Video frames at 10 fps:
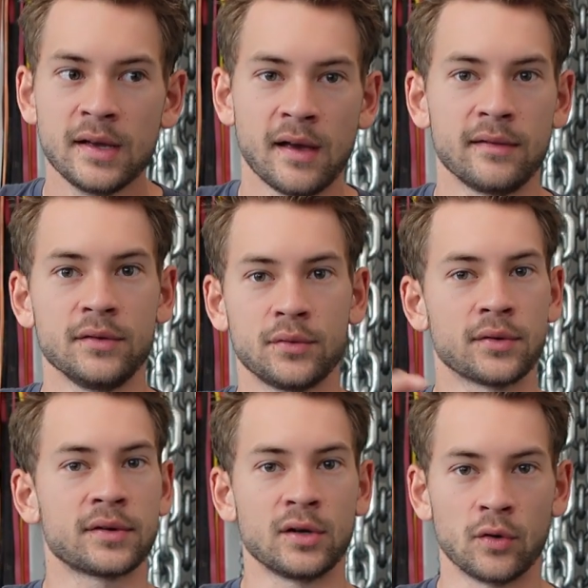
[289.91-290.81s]
And then you
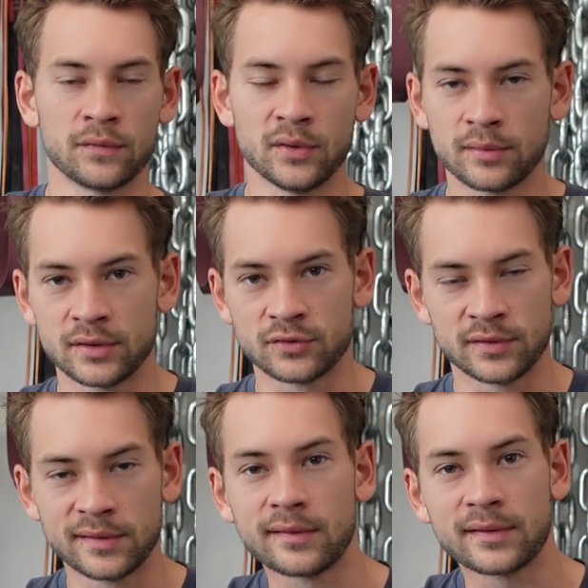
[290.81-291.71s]
start to get overuse
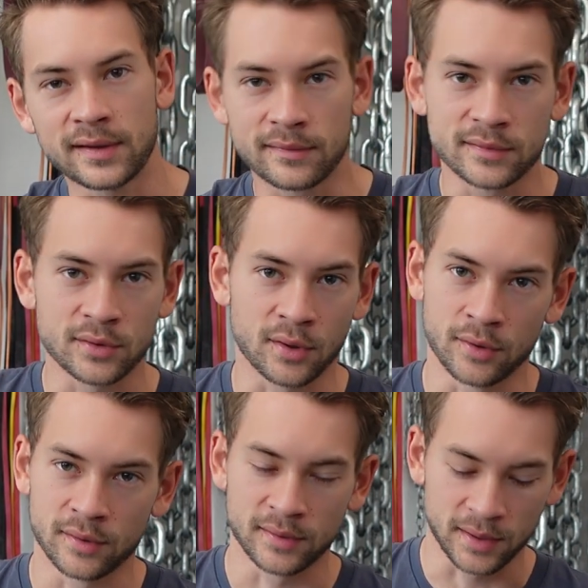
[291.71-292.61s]
injuries and things that just
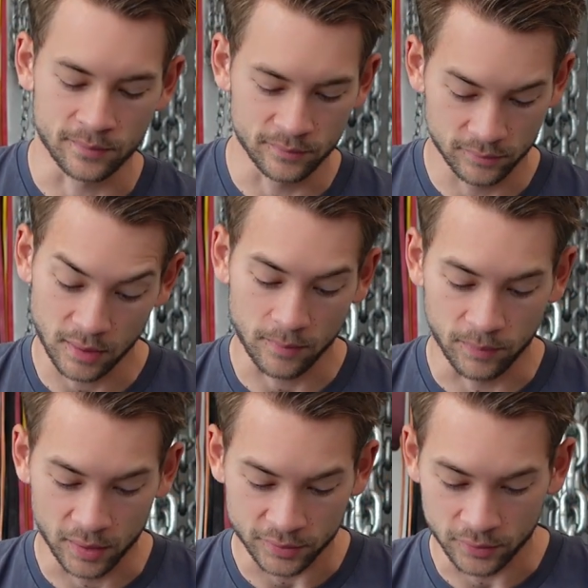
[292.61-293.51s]
hurt and they
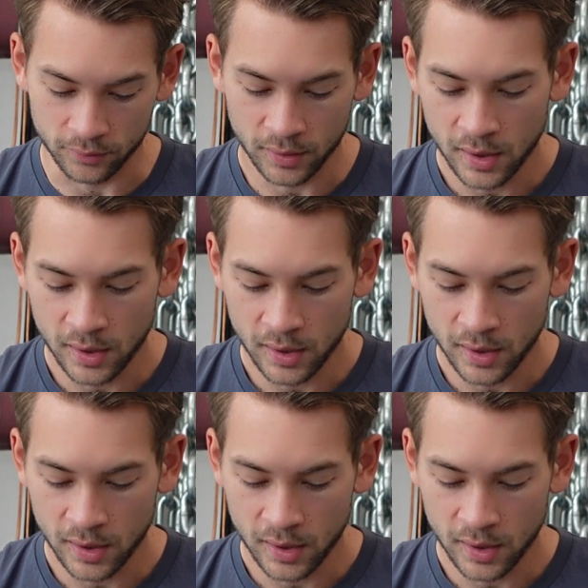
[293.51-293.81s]
bug you.